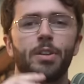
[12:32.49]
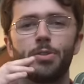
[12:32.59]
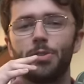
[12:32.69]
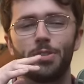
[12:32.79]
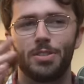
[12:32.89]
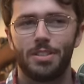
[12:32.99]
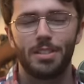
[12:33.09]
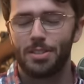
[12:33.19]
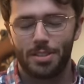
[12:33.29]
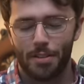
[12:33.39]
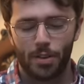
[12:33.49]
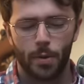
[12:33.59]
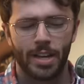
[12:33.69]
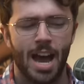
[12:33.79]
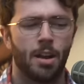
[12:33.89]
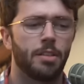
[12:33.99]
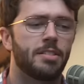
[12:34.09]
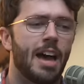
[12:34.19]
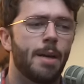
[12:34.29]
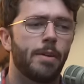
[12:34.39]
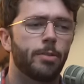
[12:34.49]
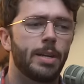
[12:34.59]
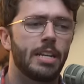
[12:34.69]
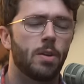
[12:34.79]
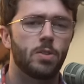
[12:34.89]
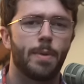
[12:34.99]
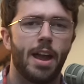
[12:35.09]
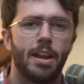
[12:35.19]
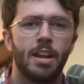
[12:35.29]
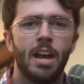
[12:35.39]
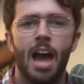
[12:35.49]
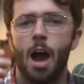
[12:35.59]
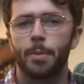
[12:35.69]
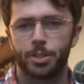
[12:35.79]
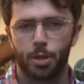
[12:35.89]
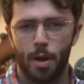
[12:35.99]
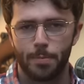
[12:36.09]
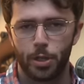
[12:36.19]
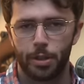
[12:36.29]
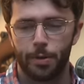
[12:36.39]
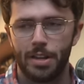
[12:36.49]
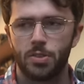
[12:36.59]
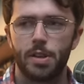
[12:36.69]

There's just stuff going on all the time. Everybody knows about it, how much corruption there is.